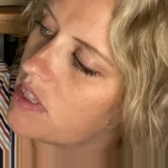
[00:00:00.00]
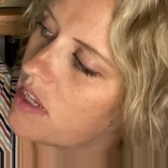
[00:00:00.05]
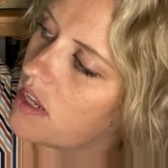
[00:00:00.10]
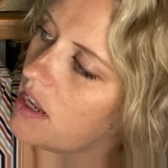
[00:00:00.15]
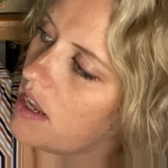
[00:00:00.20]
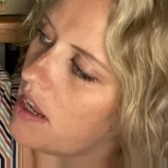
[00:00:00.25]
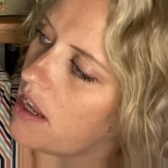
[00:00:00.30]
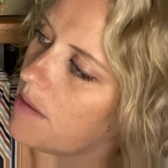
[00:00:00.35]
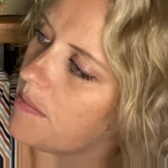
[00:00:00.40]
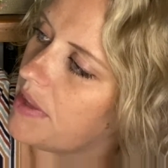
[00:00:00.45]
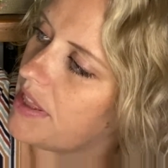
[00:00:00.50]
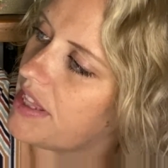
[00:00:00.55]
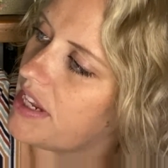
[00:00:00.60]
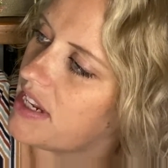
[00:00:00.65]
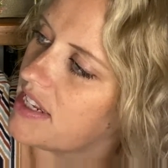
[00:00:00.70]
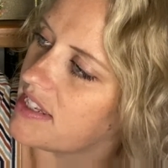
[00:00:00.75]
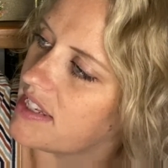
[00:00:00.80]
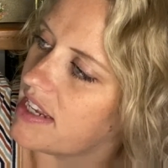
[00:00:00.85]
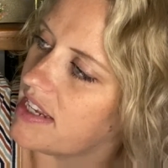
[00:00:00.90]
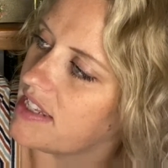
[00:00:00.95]
Um, and then
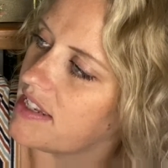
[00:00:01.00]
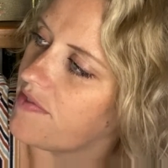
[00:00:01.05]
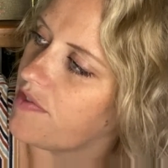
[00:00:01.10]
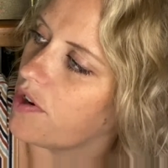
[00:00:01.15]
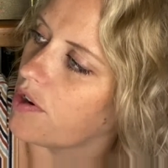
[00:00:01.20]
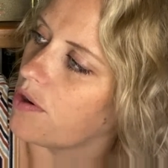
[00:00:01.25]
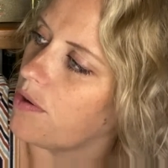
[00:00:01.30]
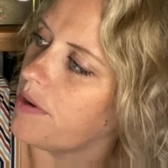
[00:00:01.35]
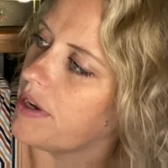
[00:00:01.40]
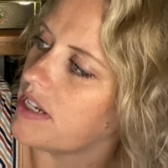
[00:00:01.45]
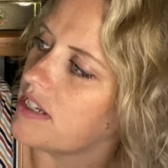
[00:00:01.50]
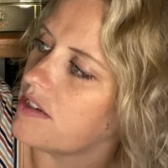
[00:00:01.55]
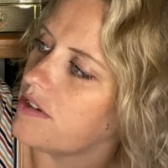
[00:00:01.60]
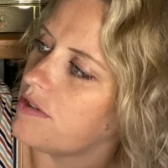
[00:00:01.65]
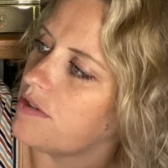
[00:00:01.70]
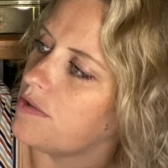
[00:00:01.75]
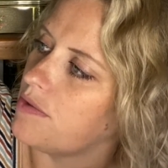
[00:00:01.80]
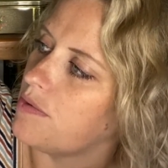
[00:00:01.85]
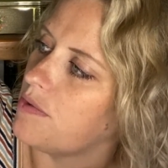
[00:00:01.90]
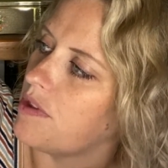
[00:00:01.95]
it says, if you're going
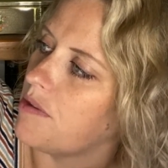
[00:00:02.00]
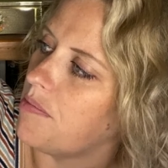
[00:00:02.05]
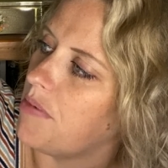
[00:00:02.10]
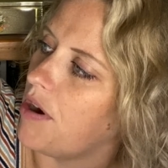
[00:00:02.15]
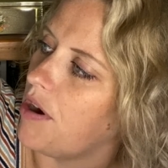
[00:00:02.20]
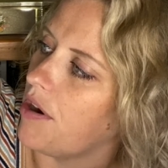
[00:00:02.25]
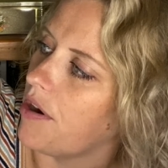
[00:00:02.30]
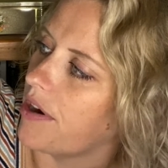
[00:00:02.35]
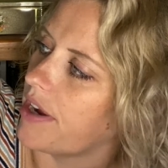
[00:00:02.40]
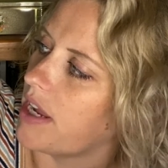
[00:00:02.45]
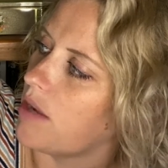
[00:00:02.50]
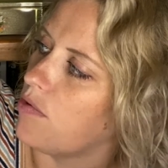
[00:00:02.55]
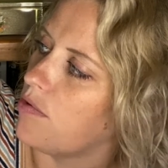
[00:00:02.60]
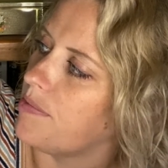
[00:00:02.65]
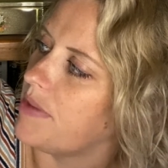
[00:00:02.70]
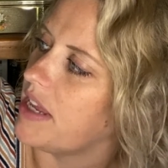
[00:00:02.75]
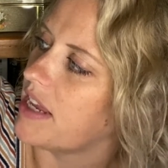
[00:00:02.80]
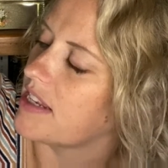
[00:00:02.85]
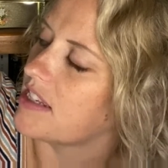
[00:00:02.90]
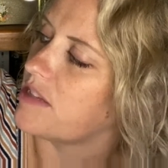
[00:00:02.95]
to the park and will
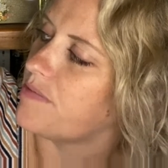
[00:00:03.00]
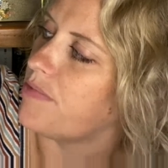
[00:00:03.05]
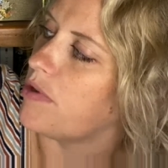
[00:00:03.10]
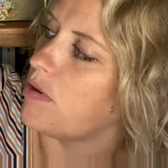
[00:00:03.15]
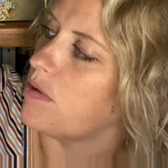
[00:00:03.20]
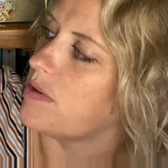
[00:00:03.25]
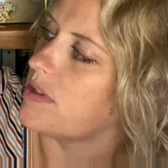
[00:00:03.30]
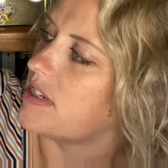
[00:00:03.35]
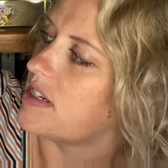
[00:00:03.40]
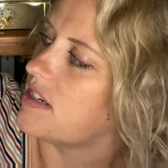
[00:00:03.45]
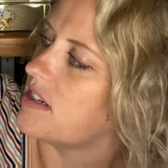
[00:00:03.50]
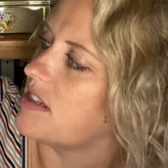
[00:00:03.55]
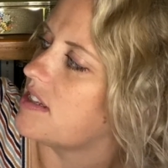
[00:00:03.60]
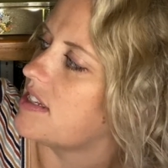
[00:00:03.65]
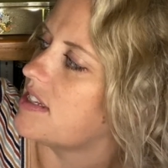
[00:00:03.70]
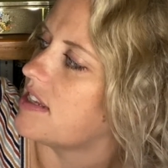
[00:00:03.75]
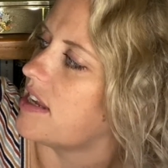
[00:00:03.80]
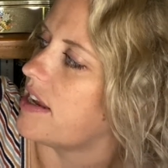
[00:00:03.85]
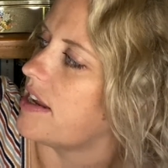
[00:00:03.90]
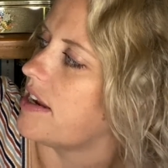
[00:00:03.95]
be exposed to the
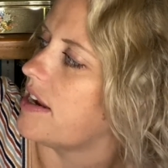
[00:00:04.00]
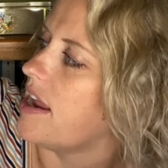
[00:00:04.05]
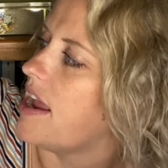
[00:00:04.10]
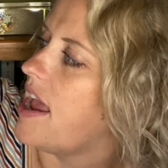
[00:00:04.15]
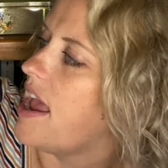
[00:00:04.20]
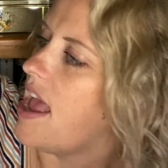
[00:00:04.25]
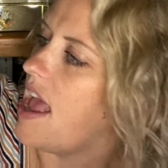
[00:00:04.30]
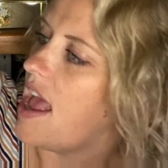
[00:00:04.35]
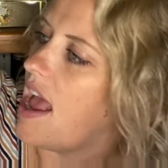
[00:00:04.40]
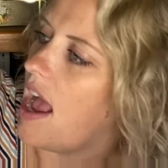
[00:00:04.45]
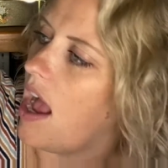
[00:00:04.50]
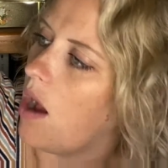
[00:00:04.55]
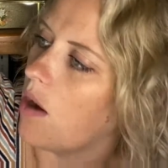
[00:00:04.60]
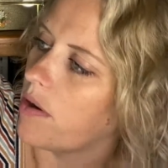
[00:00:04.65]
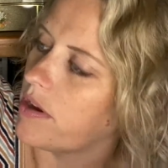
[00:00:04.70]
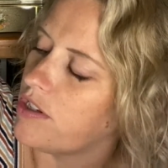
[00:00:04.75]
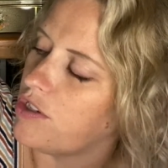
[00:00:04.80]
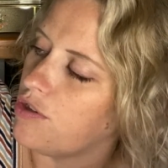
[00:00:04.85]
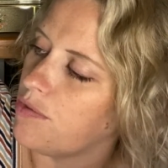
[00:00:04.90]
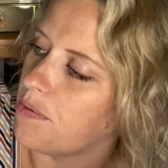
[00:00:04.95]
sun, how
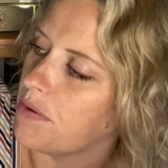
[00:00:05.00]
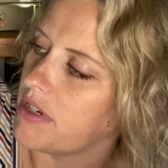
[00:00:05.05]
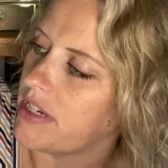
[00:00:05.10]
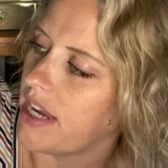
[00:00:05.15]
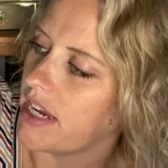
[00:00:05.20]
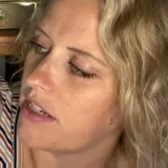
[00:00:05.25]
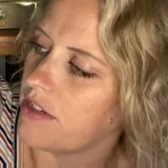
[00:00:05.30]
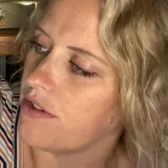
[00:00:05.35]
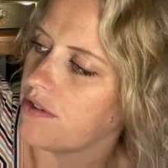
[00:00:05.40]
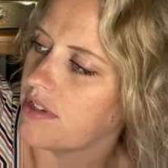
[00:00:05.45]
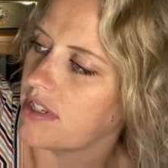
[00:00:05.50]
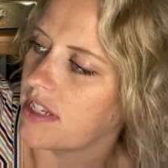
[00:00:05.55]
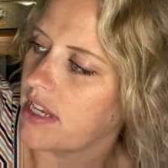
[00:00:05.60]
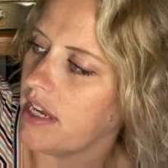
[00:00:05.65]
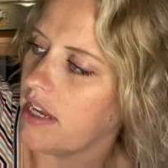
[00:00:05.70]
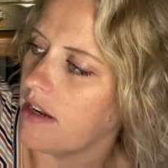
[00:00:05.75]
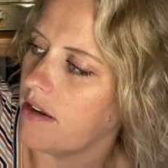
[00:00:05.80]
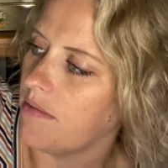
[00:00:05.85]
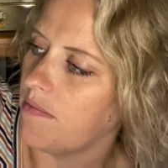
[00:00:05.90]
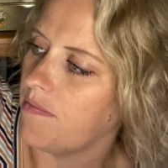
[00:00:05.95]
could you protect your
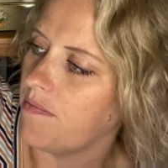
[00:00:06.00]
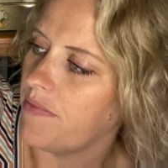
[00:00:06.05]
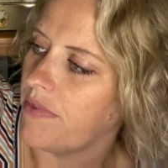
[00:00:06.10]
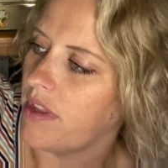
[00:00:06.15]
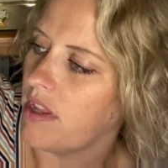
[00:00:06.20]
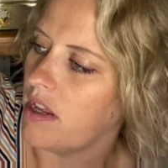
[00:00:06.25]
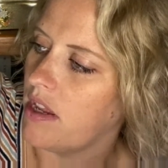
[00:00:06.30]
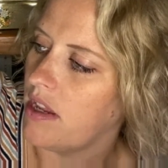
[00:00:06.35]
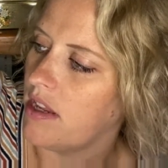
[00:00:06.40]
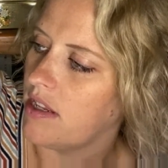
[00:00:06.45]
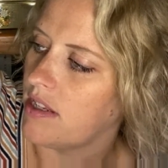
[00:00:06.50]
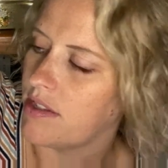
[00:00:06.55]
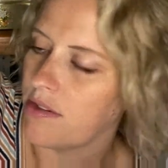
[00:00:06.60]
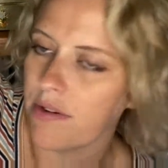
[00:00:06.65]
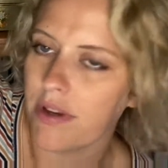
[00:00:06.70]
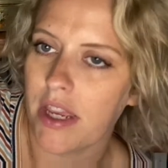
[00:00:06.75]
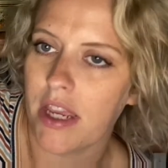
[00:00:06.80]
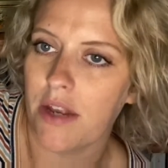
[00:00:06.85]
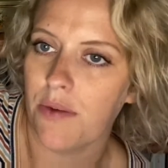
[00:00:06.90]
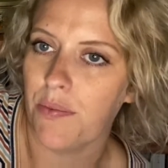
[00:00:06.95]
skin? So
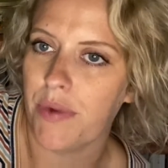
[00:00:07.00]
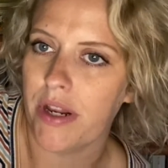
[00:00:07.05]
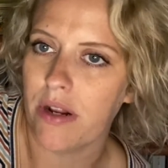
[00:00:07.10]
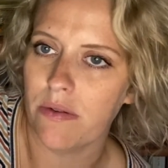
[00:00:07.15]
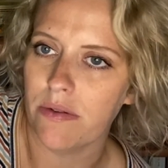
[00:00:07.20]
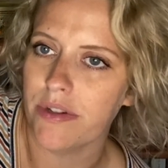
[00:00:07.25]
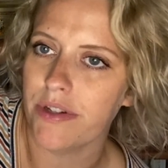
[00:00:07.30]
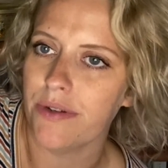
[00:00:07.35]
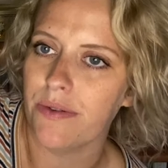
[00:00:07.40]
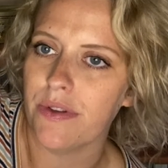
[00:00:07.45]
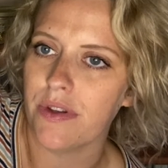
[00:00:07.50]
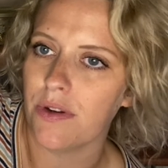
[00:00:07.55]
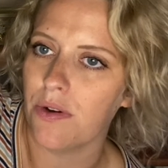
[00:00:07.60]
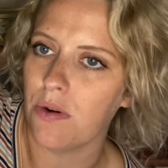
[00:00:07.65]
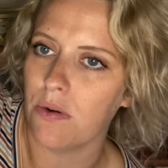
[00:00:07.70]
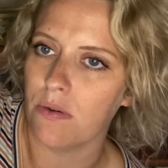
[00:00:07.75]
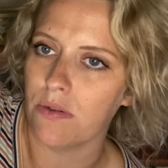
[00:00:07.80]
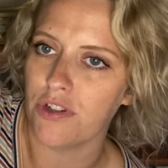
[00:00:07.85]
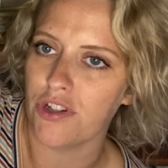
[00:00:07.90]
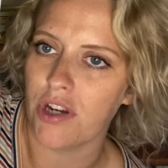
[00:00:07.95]
again, we don't do the
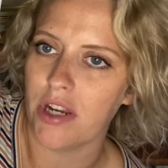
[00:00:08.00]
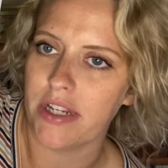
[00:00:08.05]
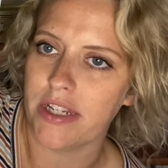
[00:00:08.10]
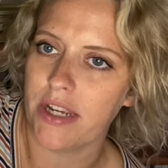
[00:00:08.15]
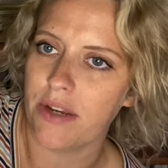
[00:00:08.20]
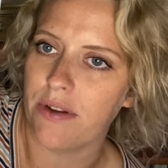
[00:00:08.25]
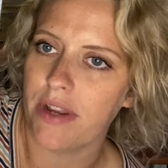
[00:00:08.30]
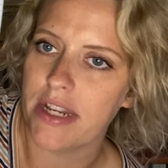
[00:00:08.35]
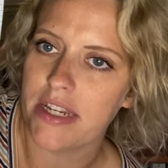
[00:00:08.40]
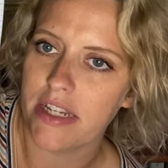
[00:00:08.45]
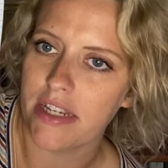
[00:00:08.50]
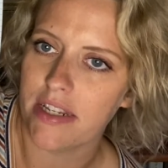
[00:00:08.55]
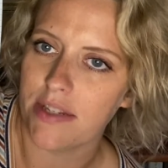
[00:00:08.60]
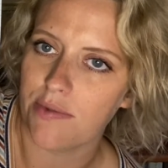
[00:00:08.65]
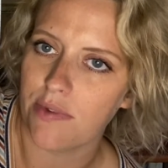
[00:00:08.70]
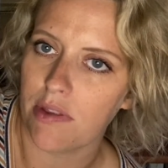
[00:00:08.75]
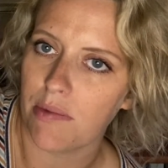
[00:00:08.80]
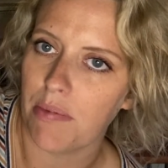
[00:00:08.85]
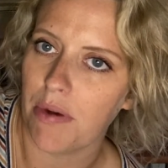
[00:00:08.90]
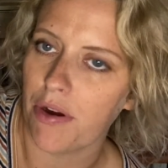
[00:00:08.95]
whole jot down ideas
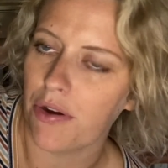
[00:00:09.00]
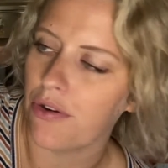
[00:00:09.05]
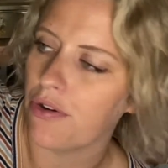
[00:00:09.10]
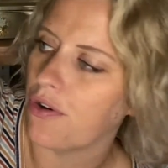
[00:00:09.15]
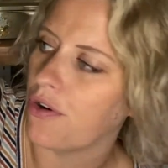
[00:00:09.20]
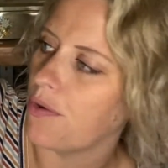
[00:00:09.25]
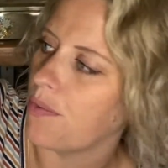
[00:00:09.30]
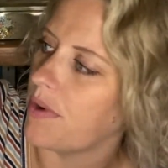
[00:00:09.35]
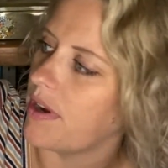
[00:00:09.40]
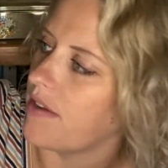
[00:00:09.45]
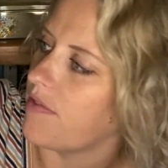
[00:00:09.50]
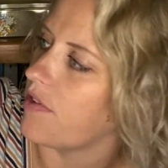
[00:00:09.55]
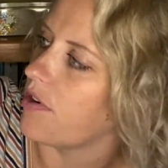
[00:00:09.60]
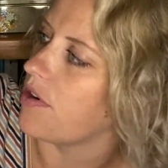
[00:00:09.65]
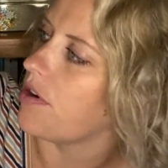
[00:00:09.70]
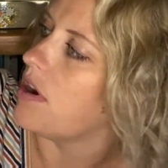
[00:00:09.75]
with a partner or whatever.